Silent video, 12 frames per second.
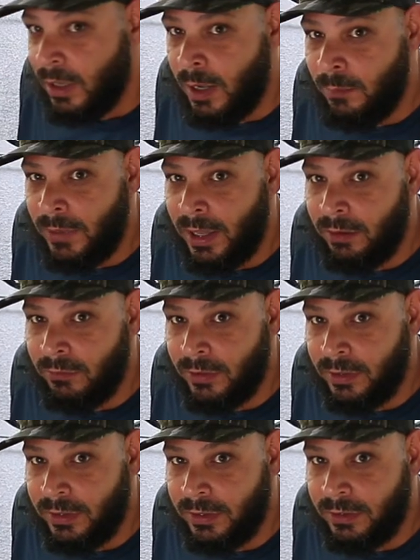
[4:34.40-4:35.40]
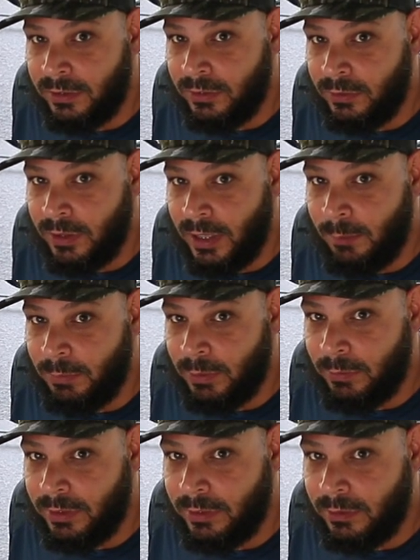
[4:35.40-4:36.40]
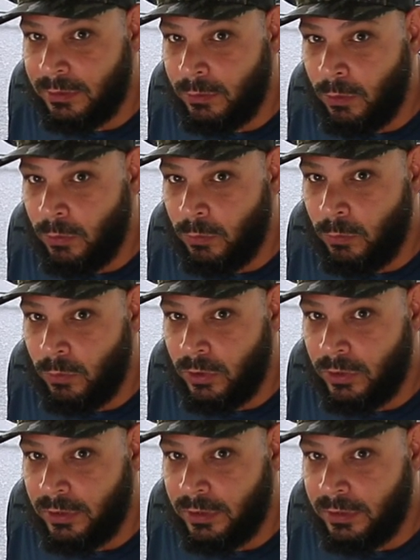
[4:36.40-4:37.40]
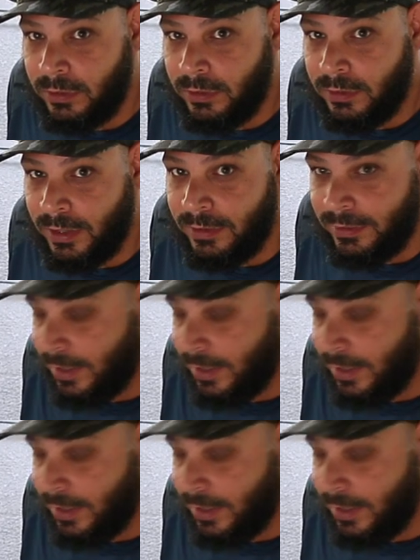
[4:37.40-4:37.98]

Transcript: I'm not really too happy with all the water that's